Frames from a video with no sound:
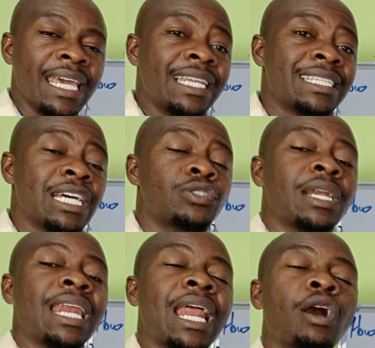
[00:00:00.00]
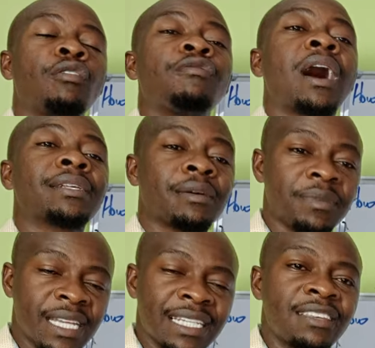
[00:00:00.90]
It is actually lack of a
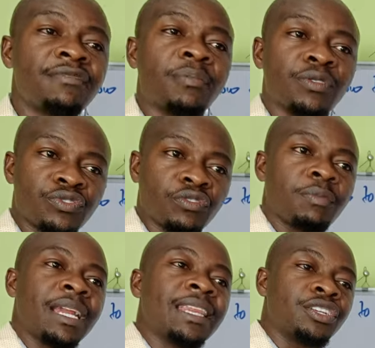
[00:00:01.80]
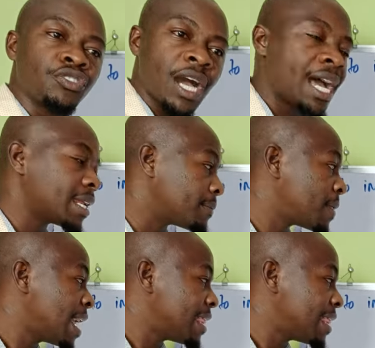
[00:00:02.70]
substantive amount of money that you're earning.